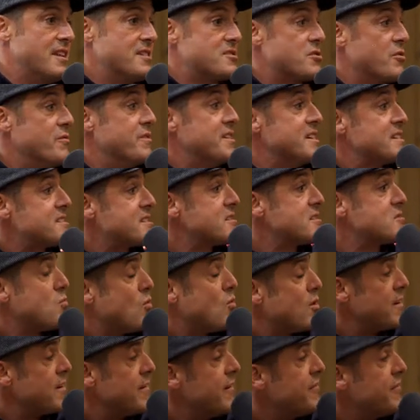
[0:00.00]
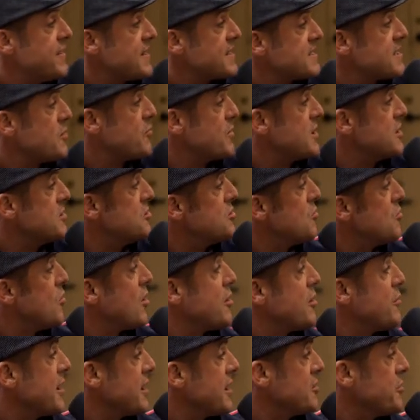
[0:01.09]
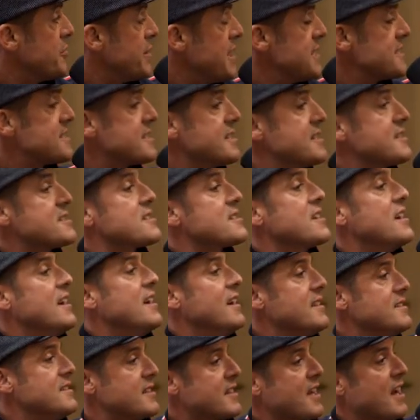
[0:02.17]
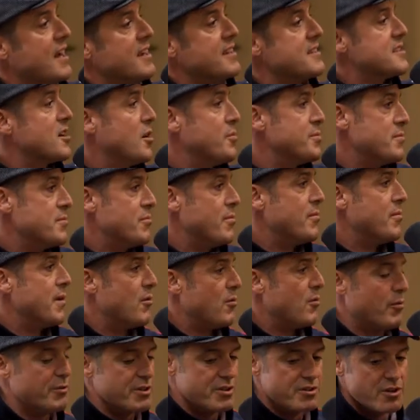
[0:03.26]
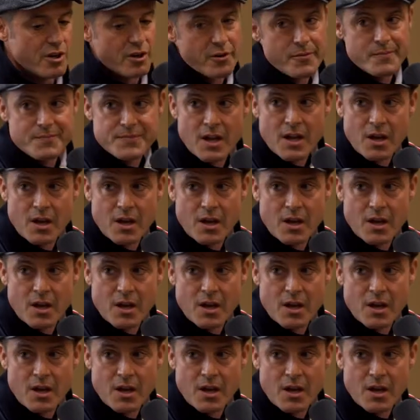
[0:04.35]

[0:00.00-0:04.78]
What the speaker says: And so this is one of the things that we do on a regular basis to kind of tell people about what we do.